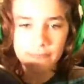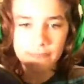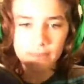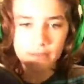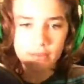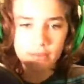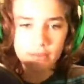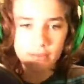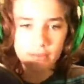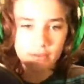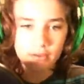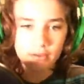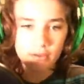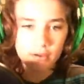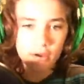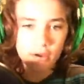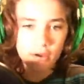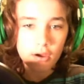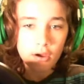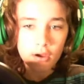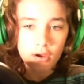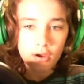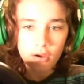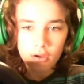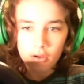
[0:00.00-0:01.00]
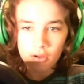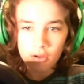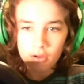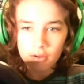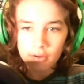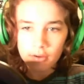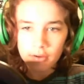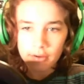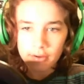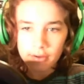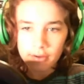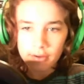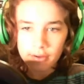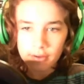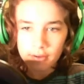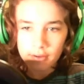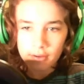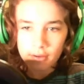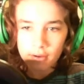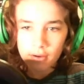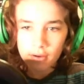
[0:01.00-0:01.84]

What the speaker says: Nobody speaks.